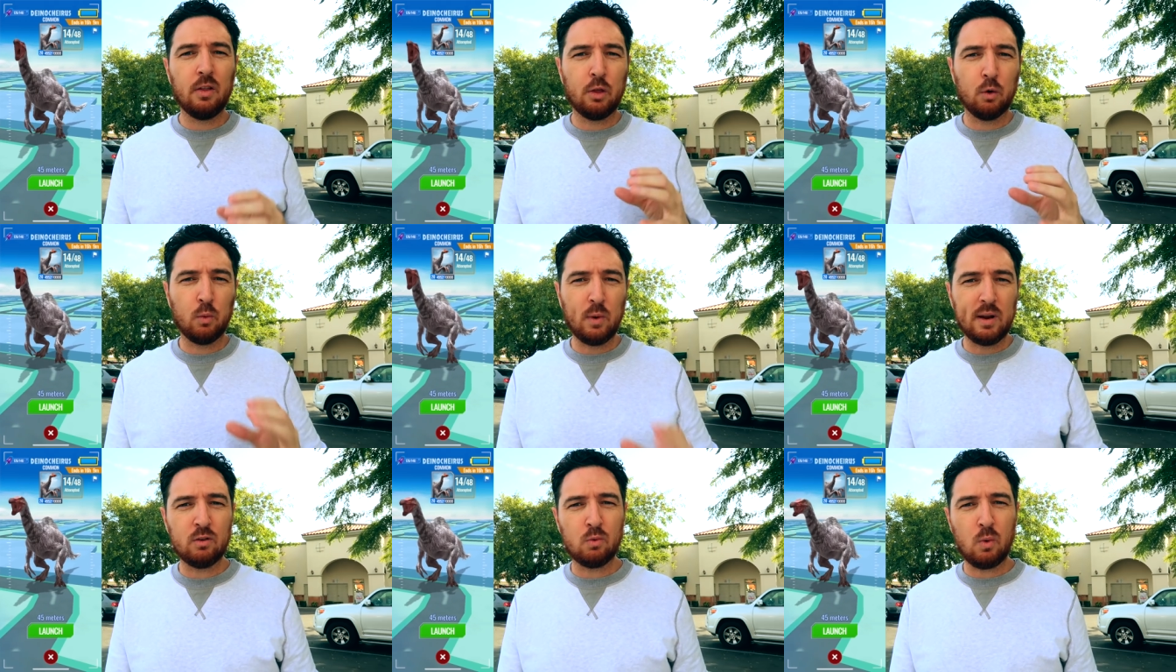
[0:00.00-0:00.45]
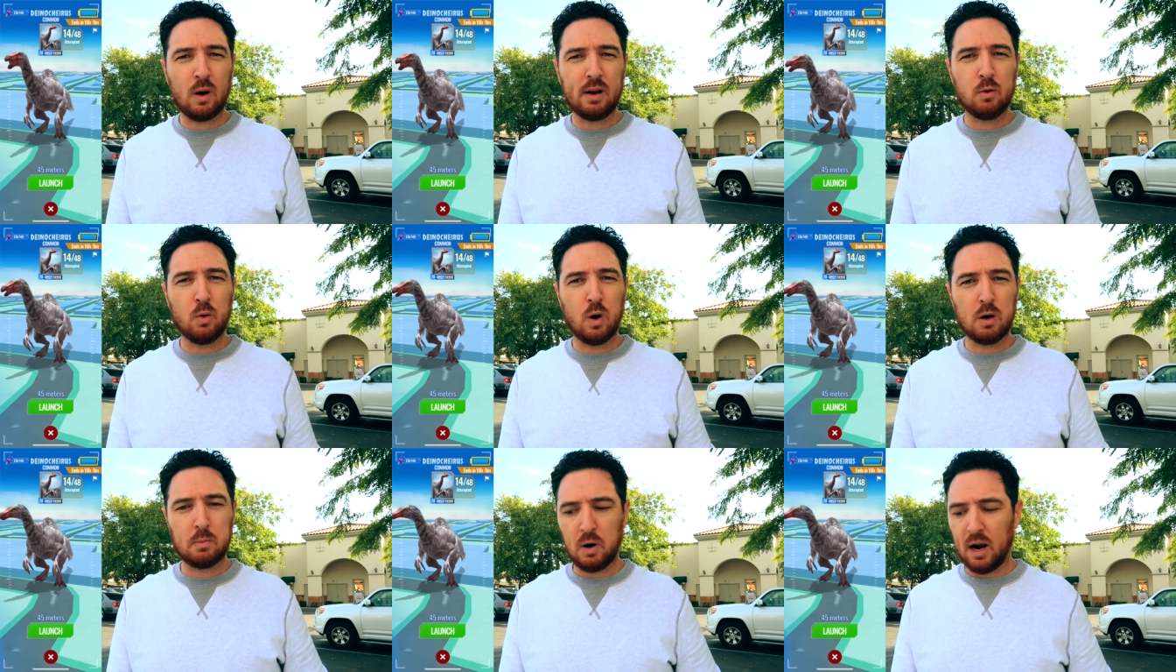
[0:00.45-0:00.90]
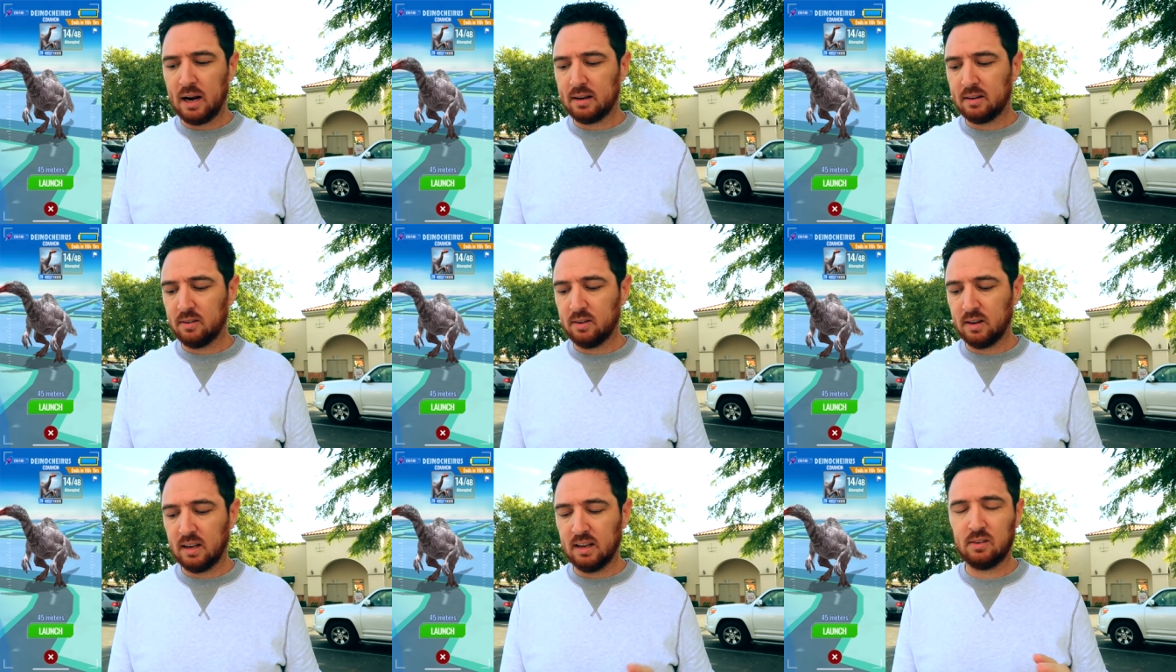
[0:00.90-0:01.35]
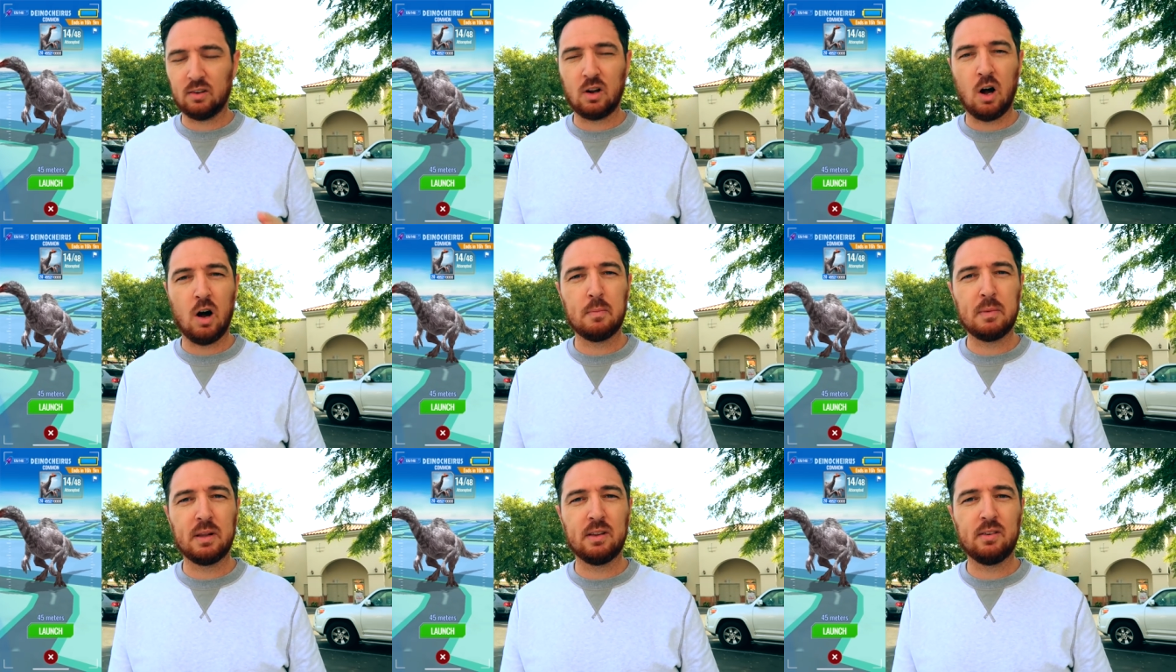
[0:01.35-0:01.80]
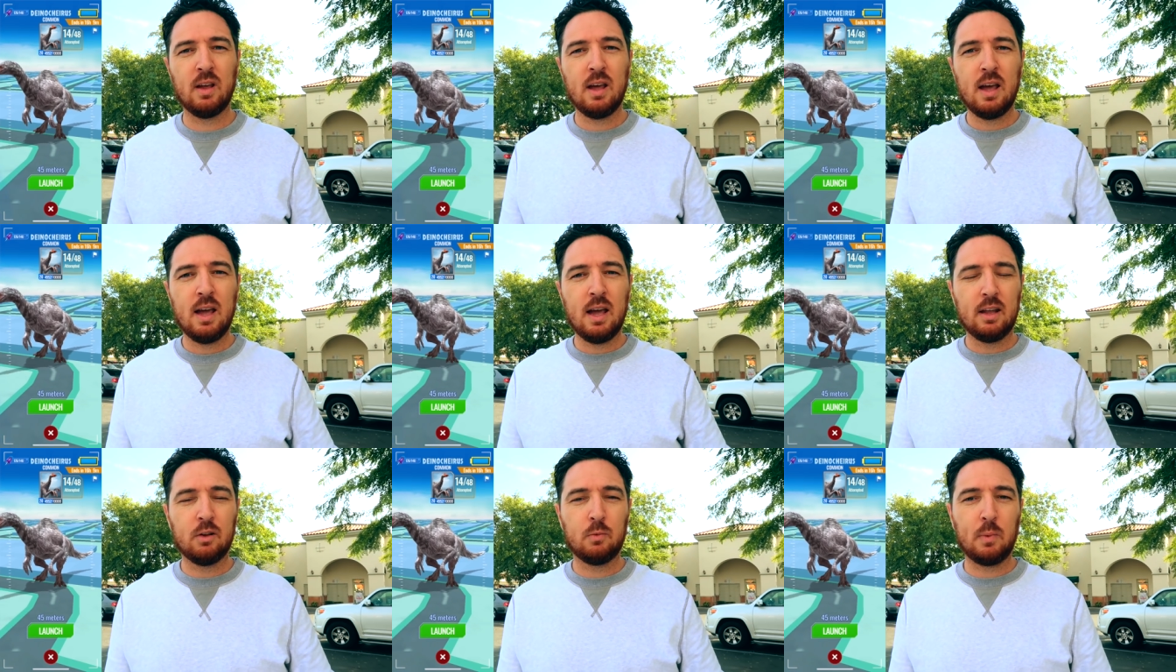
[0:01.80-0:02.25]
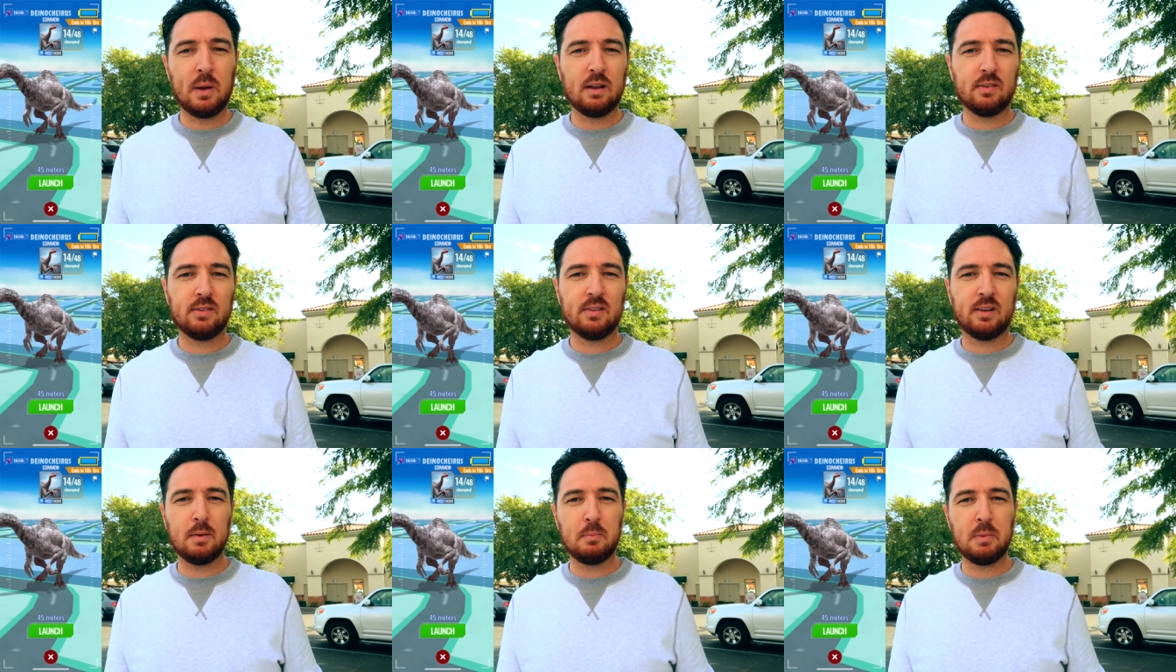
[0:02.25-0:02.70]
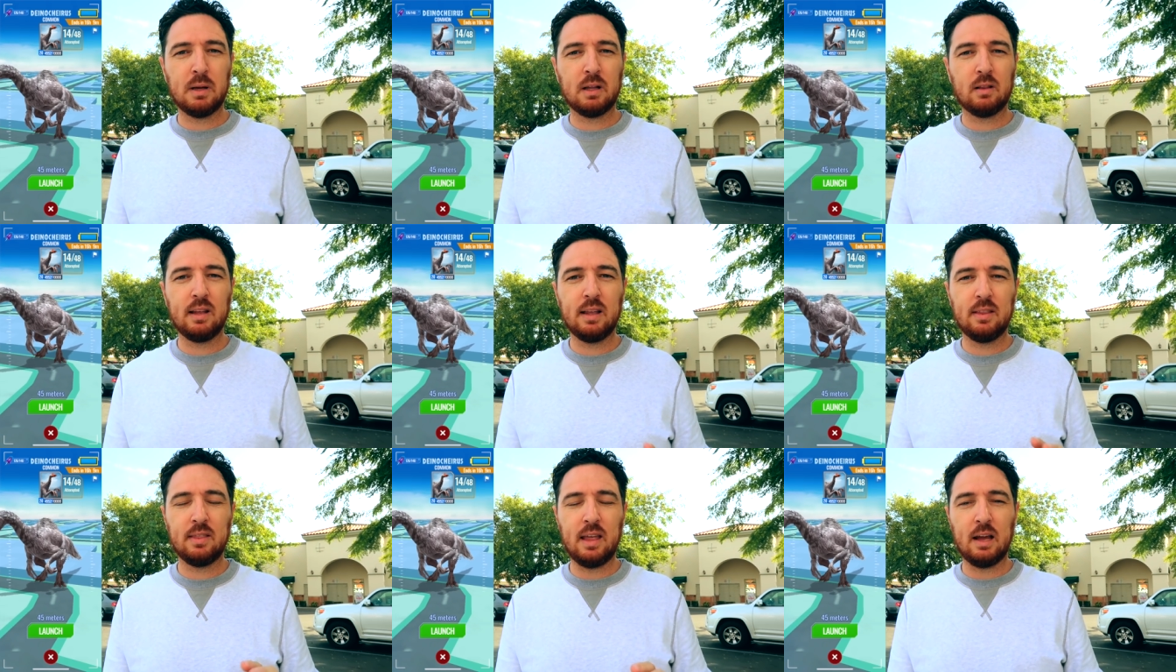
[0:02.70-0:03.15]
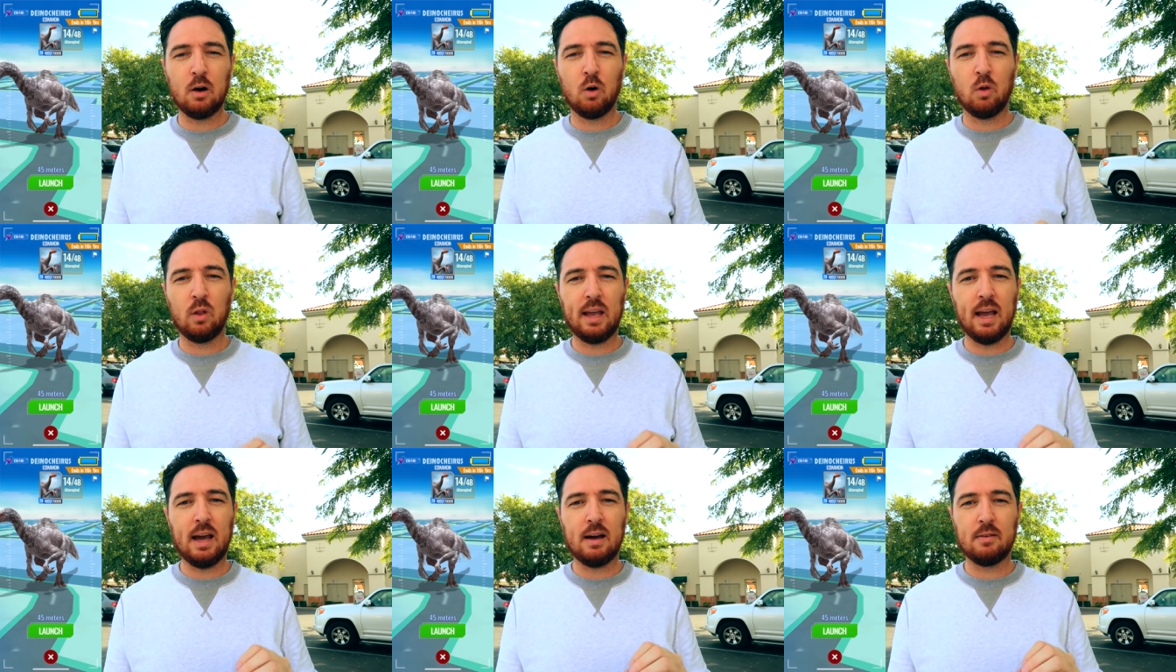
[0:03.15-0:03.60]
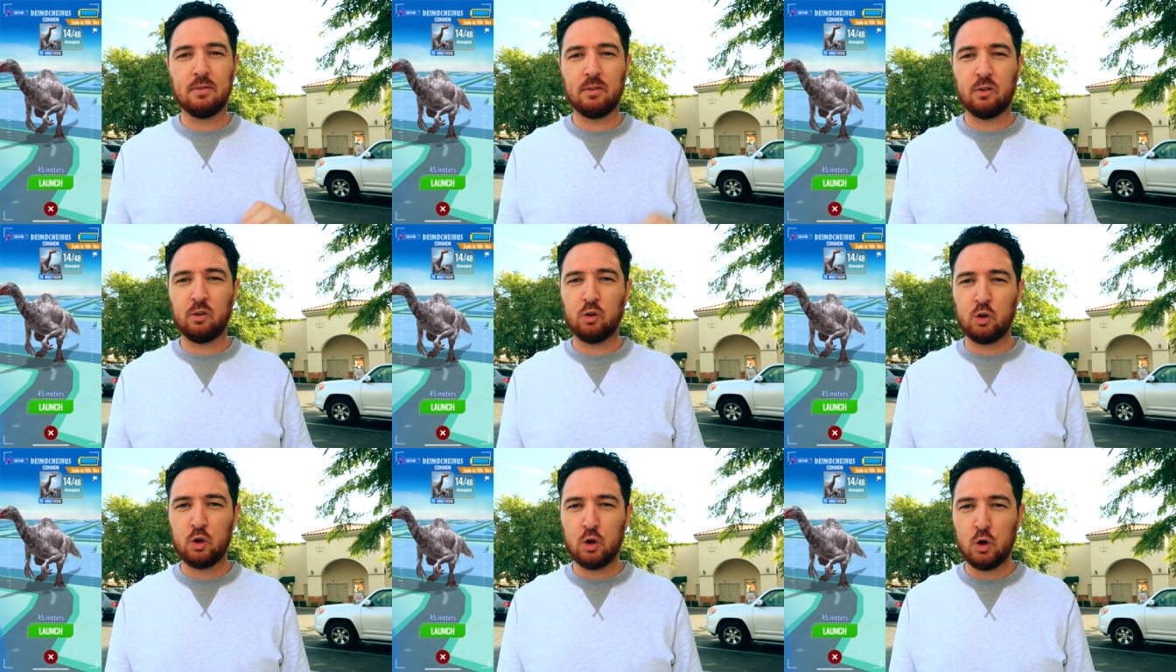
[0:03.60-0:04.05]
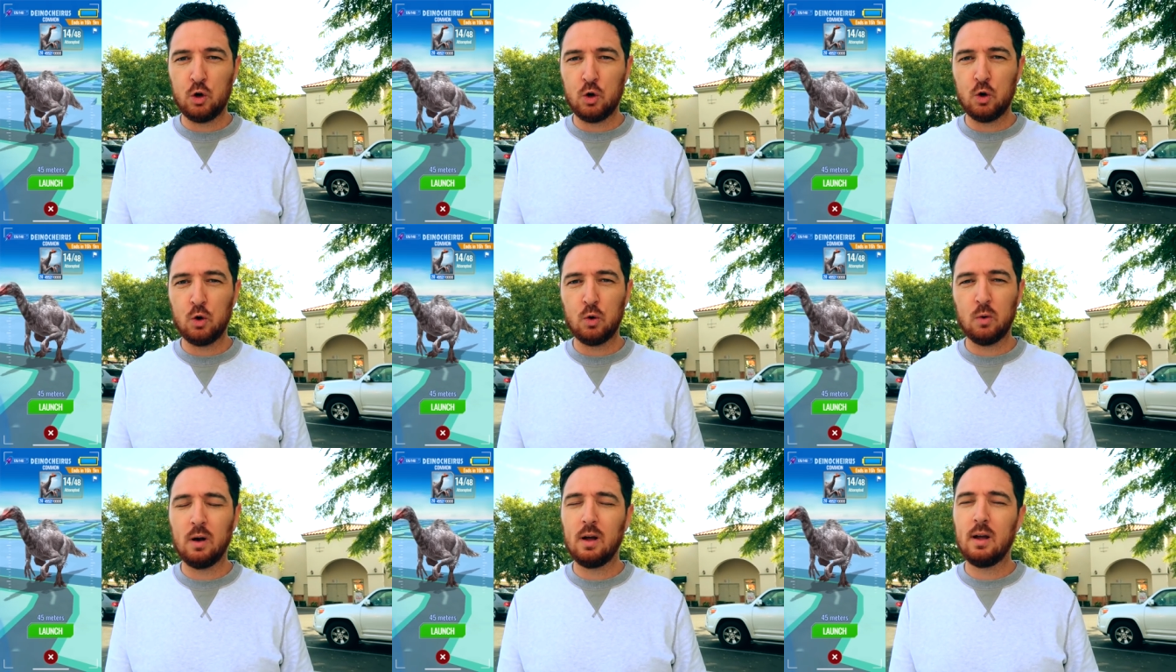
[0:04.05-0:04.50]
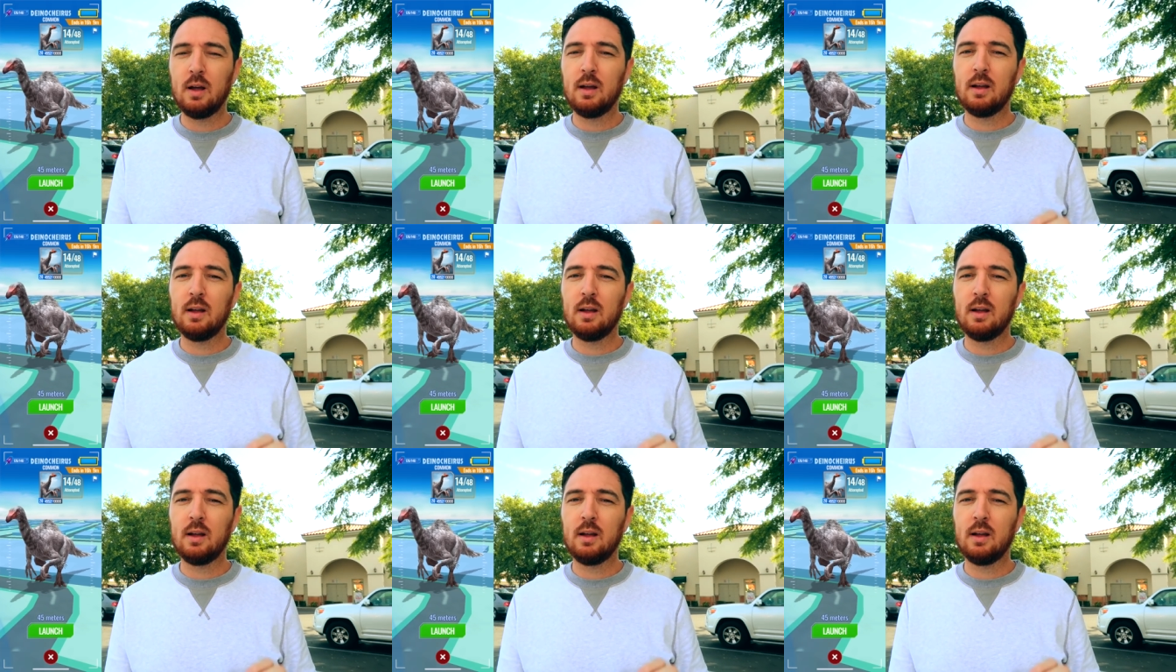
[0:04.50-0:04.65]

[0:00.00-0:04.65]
The reason why you want to practice against commons is because typically they only have 2,